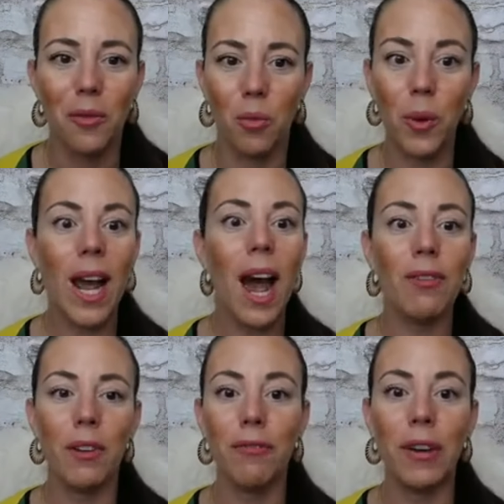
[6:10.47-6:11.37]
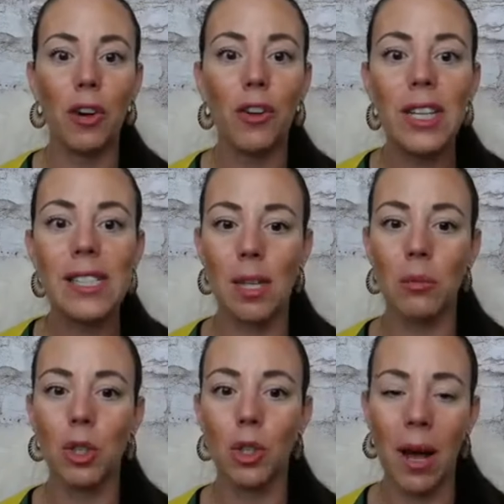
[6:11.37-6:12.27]
We have very
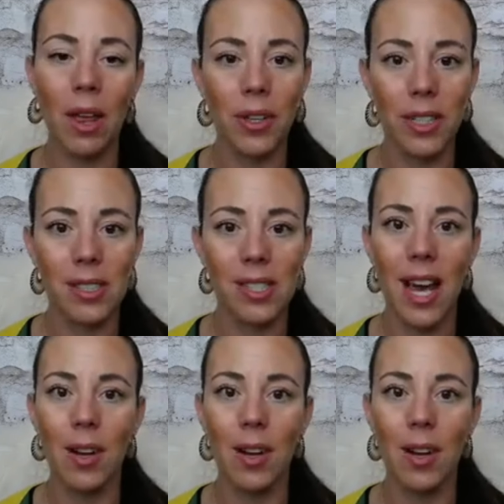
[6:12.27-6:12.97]
similar methods